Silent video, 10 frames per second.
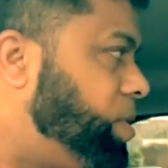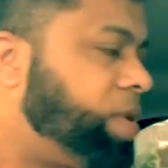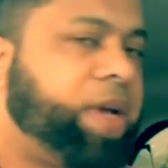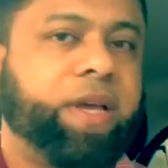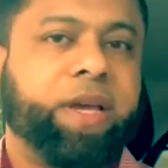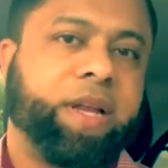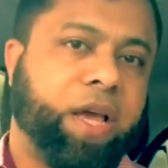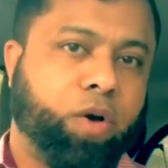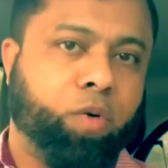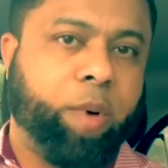okay and
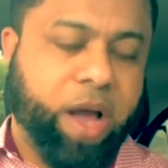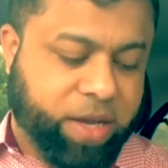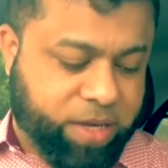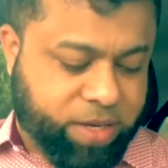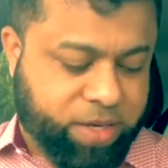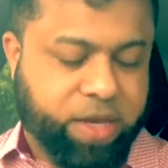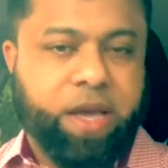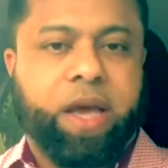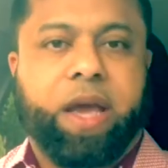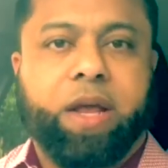I go back
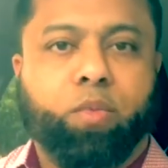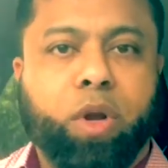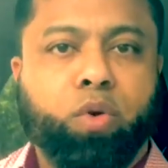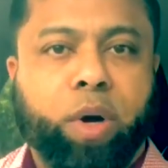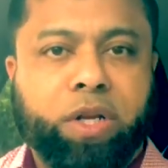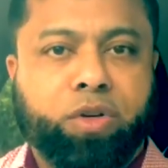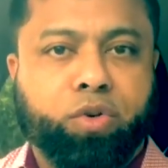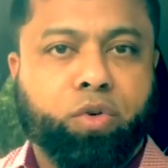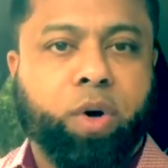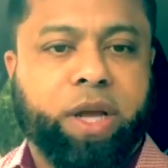and what do I need
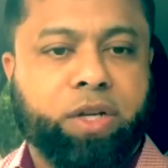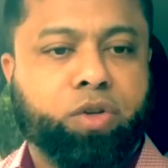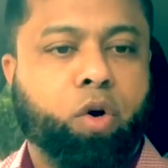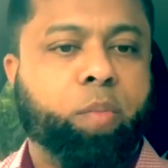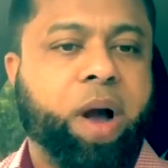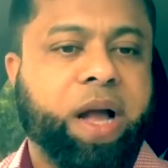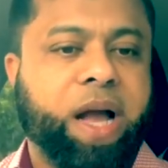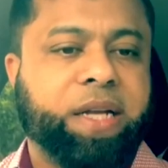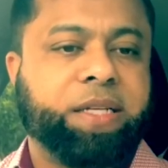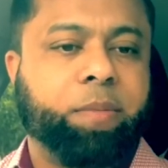to do I need to go back
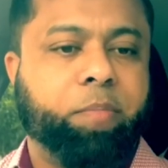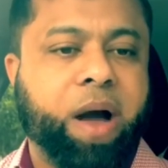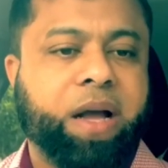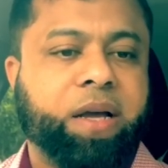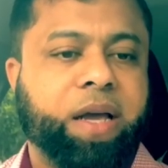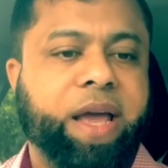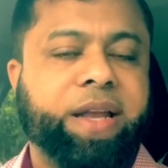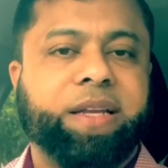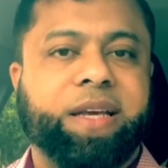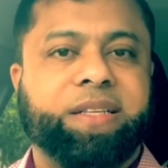until back
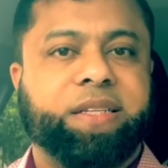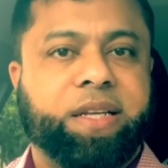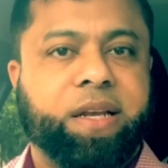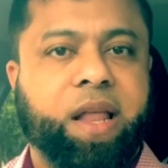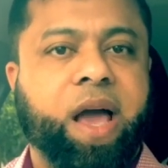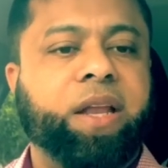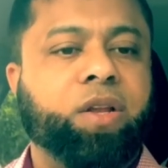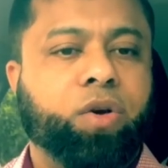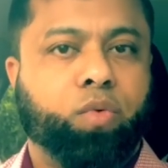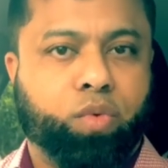end is in line
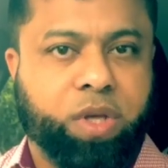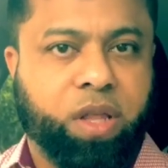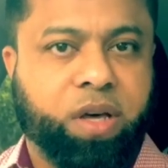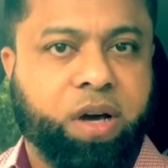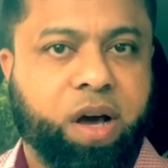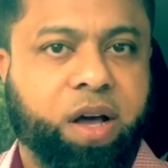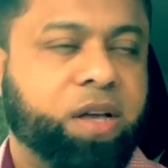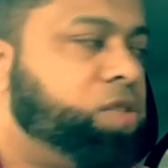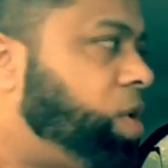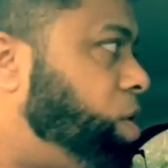with the other car
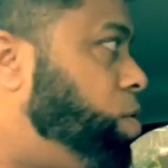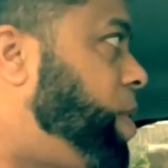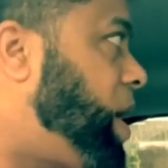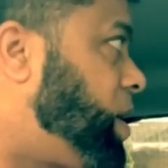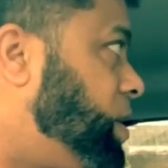so I go back